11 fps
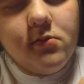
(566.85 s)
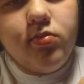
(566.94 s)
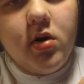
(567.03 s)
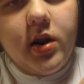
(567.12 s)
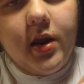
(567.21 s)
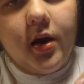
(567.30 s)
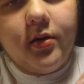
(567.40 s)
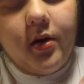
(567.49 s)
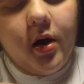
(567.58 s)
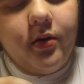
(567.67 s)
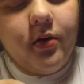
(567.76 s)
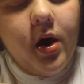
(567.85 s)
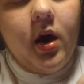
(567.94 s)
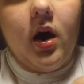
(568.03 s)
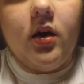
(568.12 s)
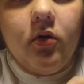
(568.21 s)
Pretty nice, guys.
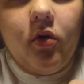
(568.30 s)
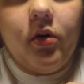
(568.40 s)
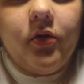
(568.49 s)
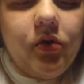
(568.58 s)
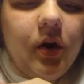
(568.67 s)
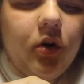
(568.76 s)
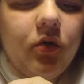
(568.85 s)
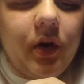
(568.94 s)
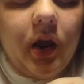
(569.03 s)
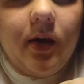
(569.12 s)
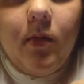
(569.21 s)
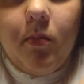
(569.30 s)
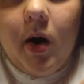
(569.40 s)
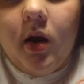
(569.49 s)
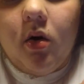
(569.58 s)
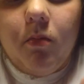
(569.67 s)
And here's all the stickers that came in
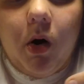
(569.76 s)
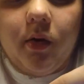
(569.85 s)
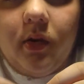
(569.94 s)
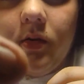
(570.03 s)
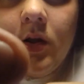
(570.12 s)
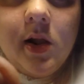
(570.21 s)
my unboxing.